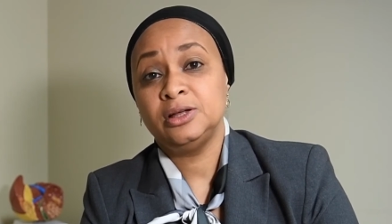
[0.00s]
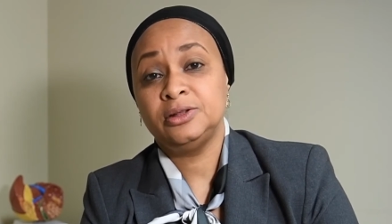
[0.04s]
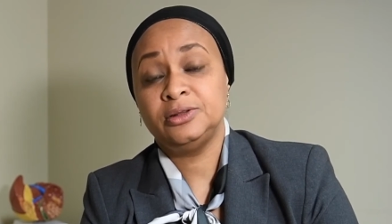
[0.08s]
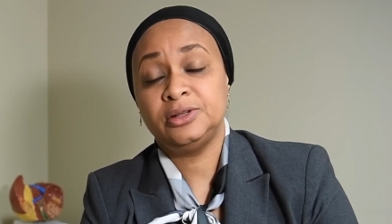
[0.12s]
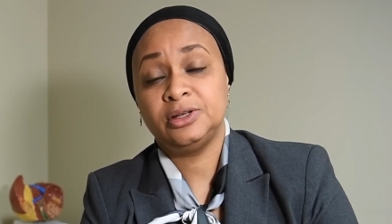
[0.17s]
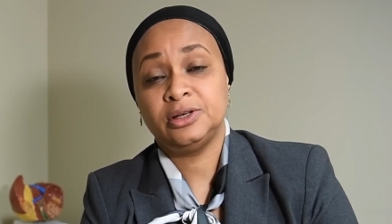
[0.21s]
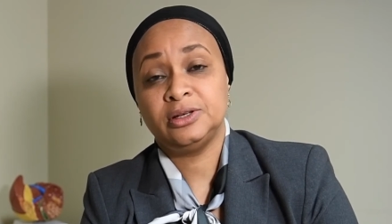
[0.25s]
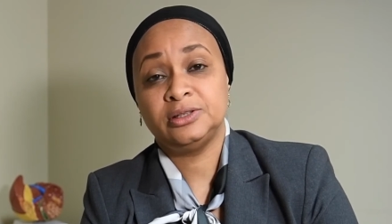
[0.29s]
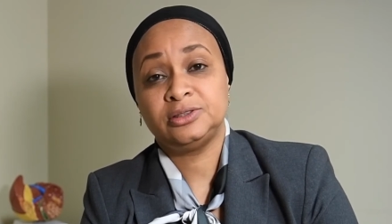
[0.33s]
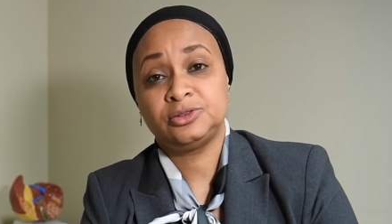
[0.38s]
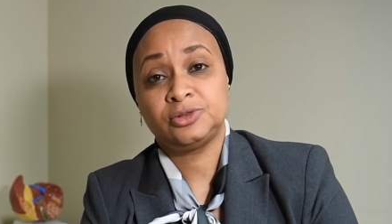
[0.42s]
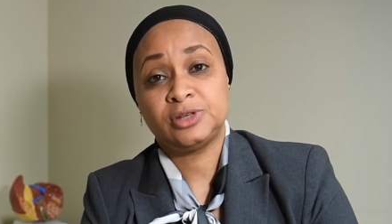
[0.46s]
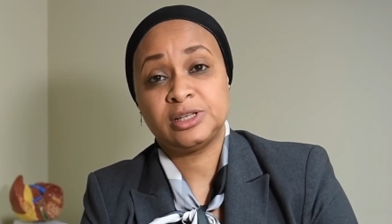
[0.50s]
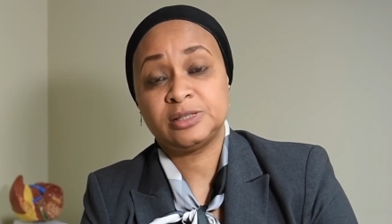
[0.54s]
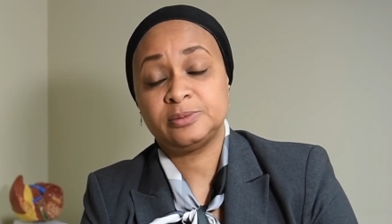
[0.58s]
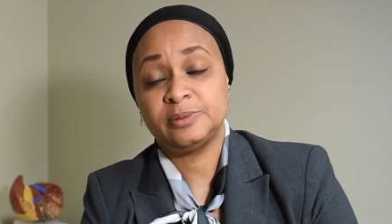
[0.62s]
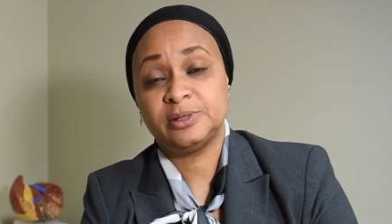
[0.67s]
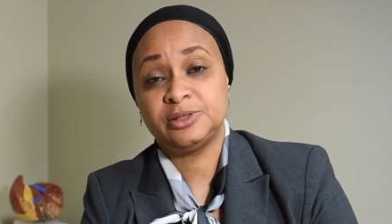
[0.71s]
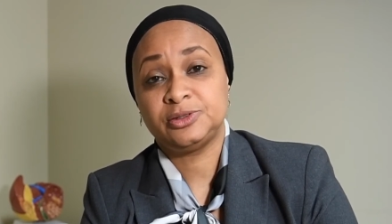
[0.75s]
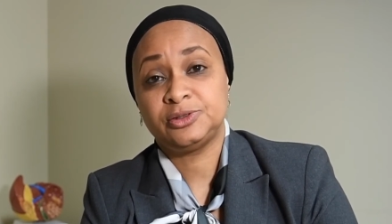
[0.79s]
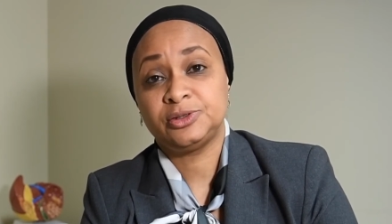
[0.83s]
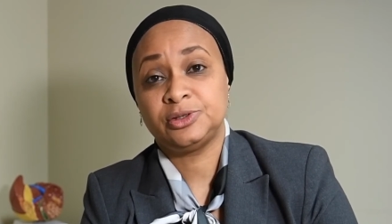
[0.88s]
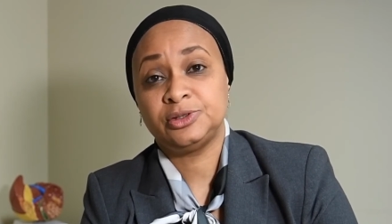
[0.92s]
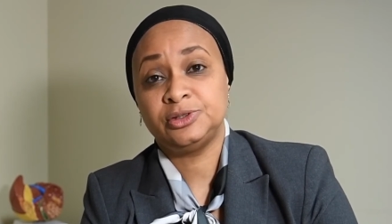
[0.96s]
the
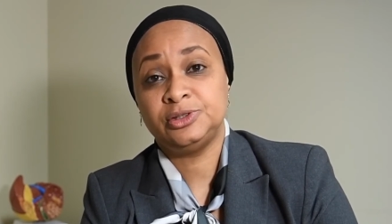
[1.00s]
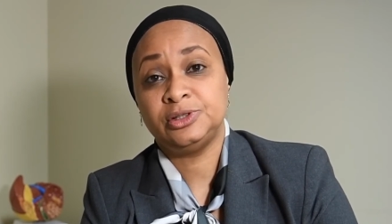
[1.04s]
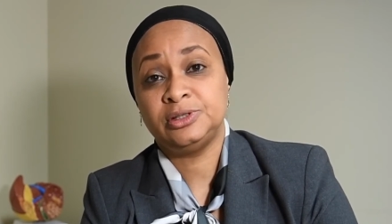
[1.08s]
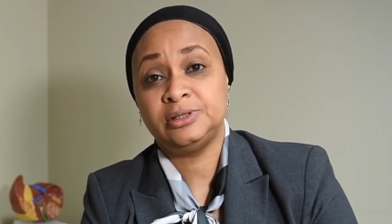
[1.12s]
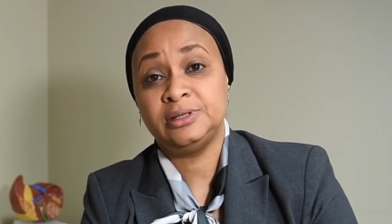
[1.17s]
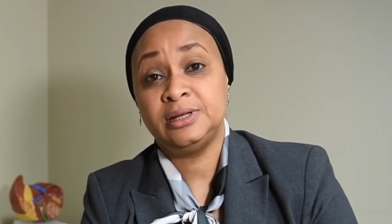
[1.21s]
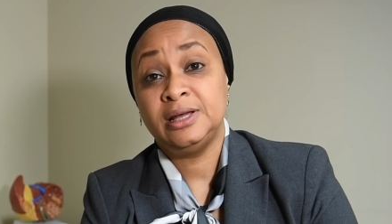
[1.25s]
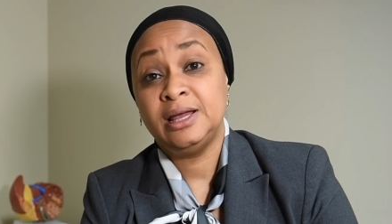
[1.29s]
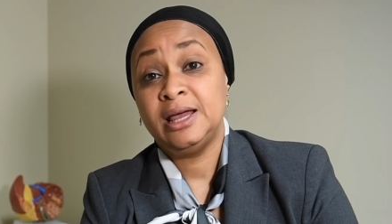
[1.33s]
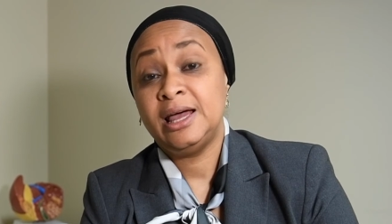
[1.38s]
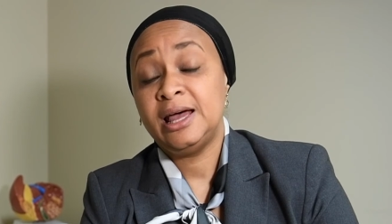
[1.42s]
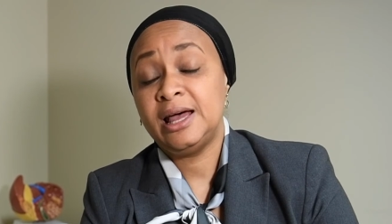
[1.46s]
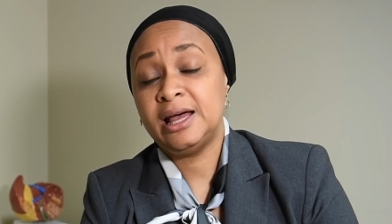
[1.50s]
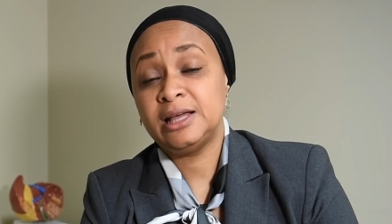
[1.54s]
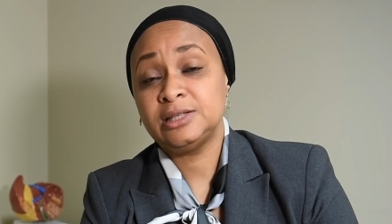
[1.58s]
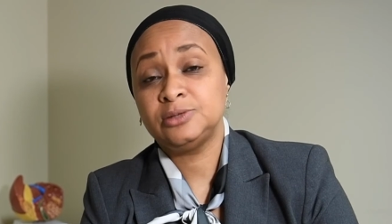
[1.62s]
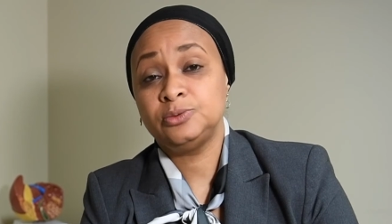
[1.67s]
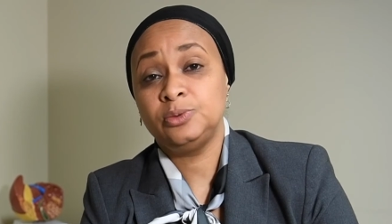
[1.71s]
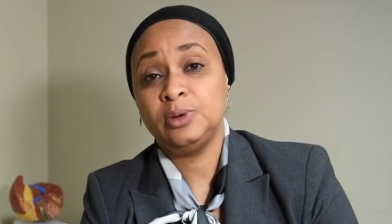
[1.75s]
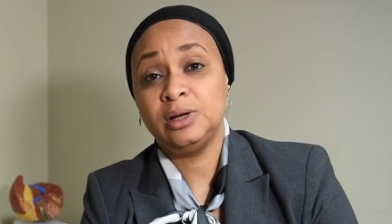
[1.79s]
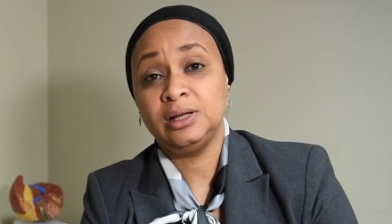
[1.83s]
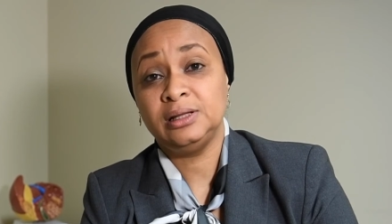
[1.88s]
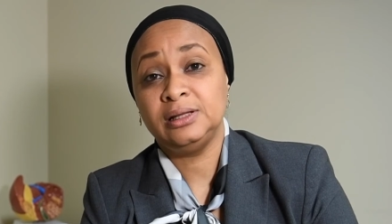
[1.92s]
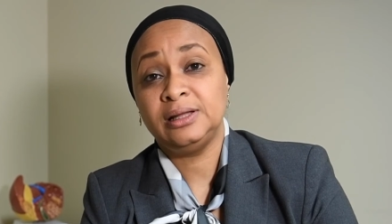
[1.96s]
transplant surgeon, as
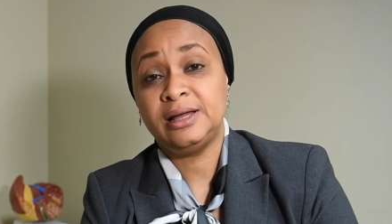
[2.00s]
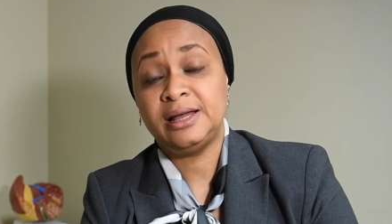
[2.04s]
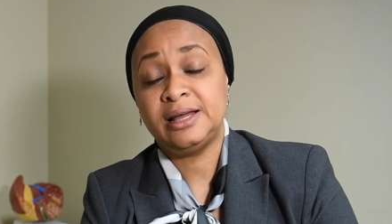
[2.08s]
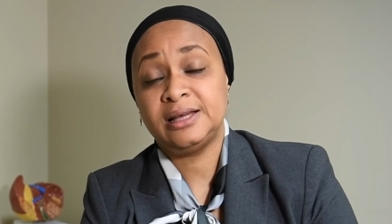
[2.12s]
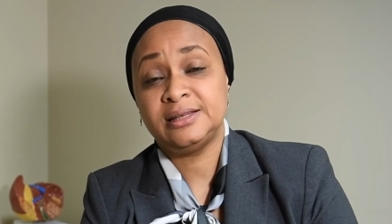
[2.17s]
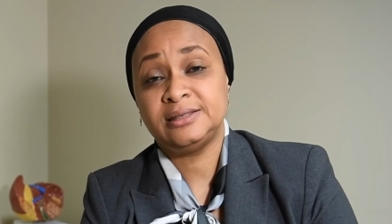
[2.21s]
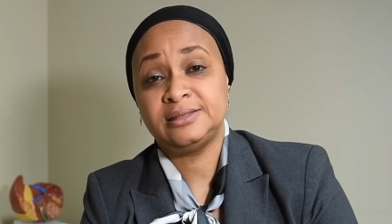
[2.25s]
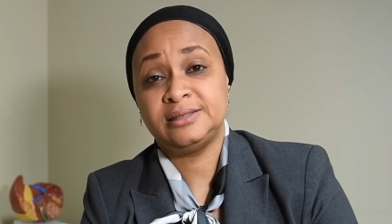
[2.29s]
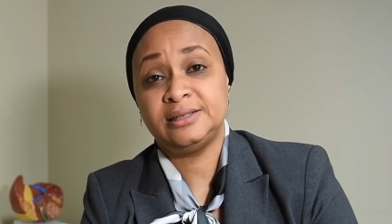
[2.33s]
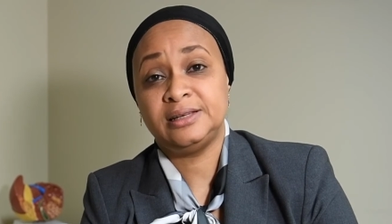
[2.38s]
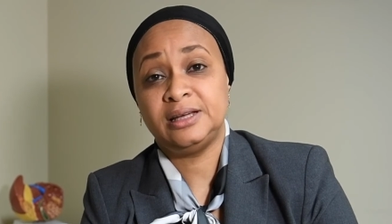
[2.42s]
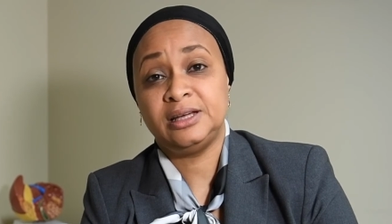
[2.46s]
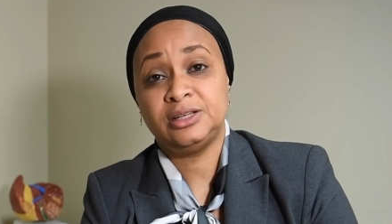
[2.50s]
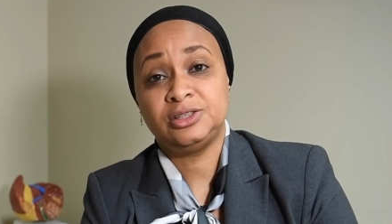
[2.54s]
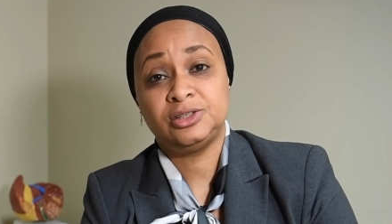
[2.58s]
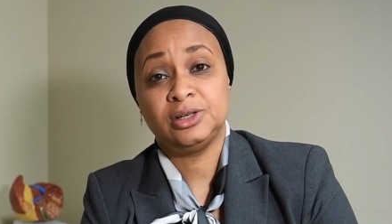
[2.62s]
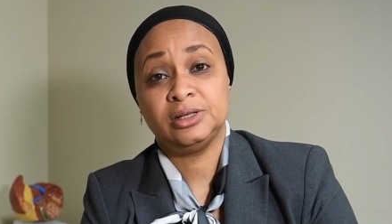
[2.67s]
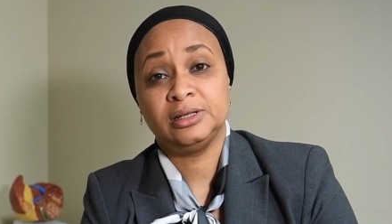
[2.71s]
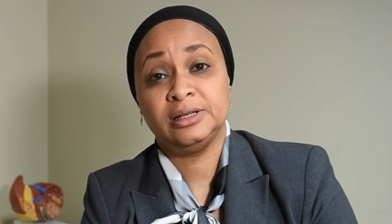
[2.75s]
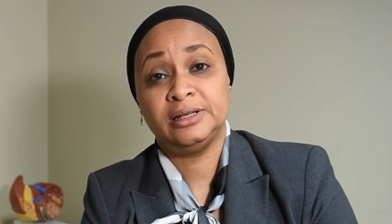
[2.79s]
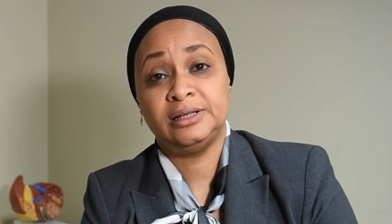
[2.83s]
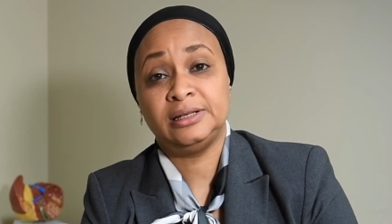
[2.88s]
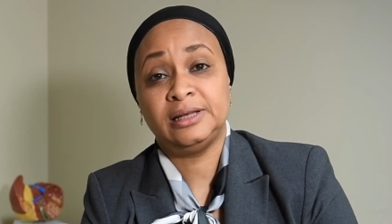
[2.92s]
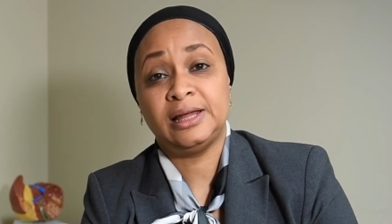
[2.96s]
well as the H
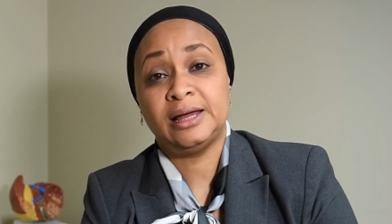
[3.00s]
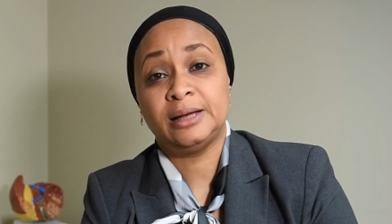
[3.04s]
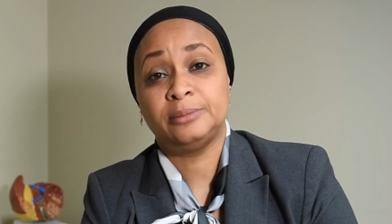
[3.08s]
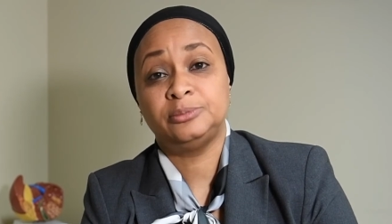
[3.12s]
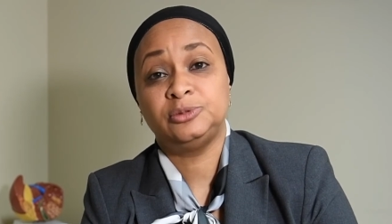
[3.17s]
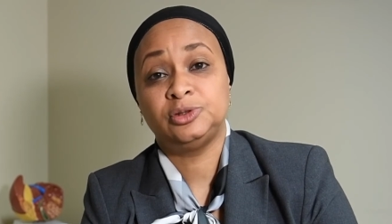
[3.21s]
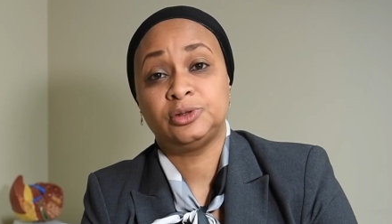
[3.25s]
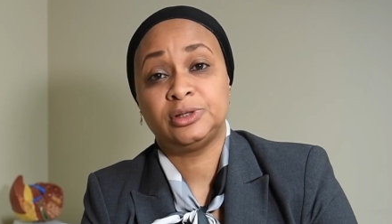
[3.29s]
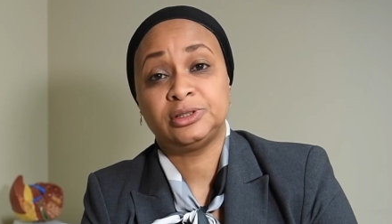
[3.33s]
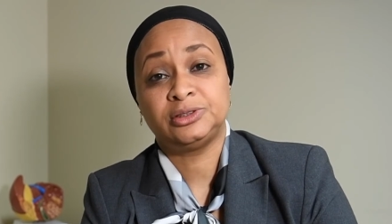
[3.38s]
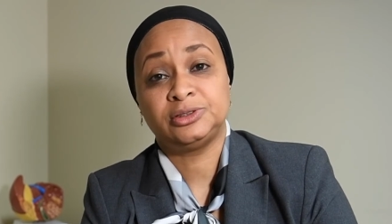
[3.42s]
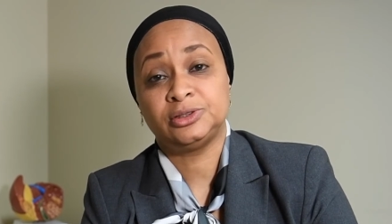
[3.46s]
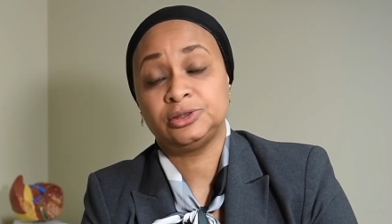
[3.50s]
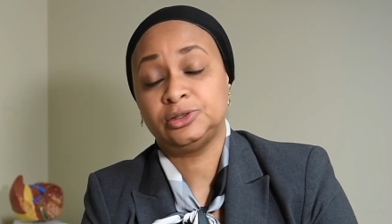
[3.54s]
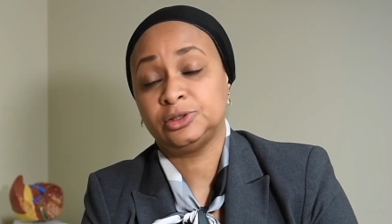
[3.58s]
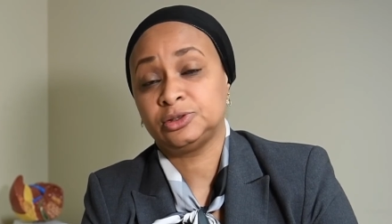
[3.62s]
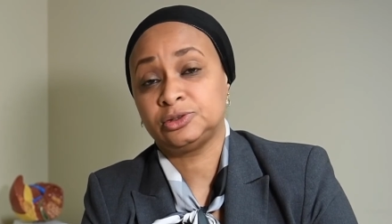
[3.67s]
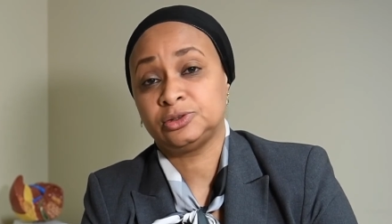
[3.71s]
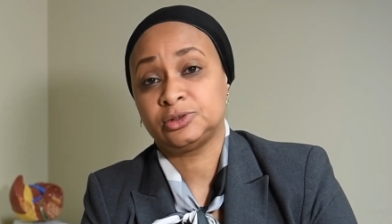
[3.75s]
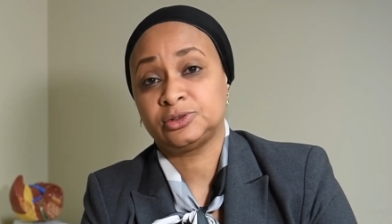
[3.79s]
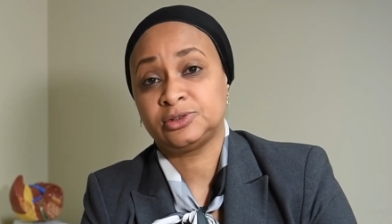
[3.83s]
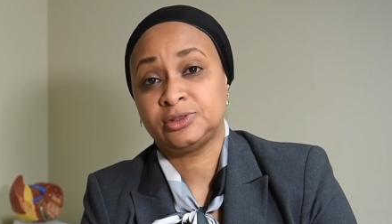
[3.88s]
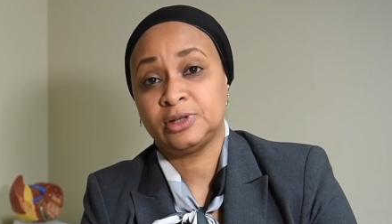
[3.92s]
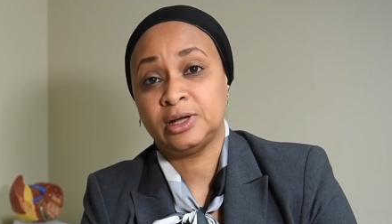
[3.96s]
L A lab director,
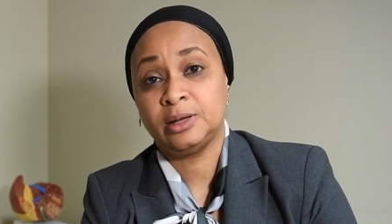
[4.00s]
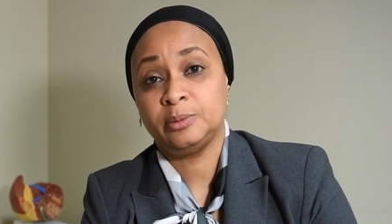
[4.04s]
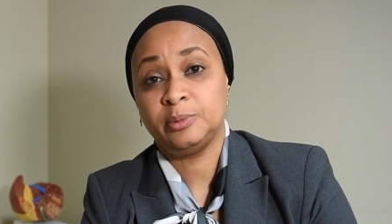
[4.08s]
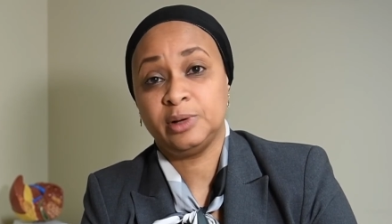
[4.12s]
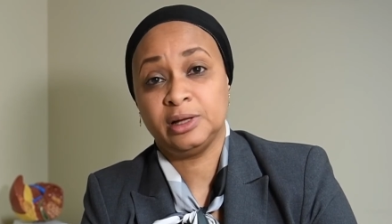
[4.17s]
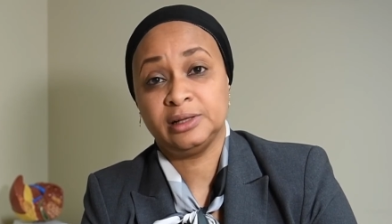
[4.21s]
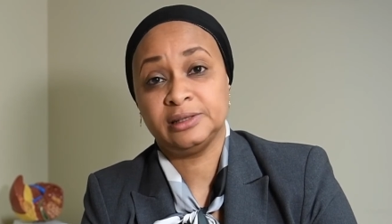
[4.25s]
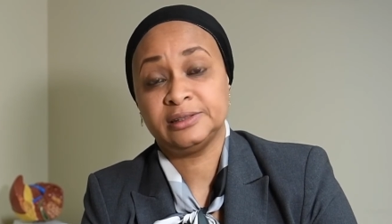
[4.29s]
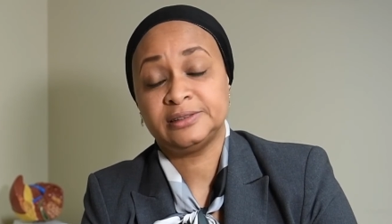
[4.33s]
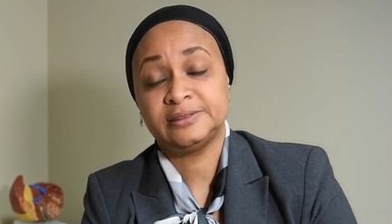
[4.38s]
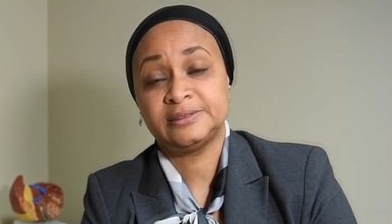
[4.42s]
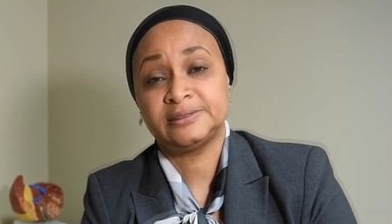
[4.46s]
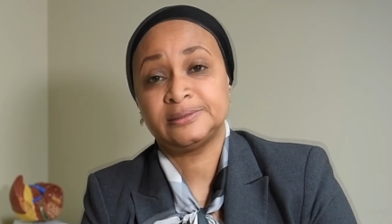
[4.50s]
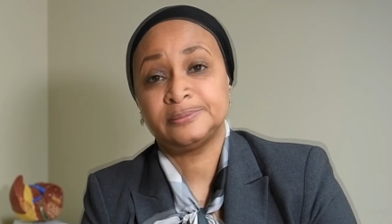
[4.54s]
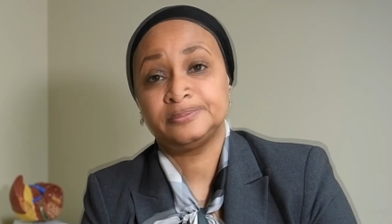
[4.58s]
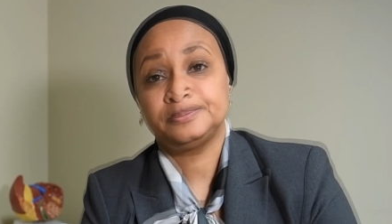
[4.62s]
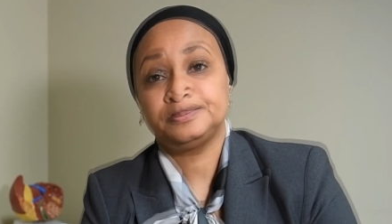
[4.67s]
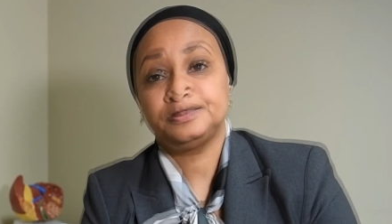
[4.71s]
Doctor Tom Ellis.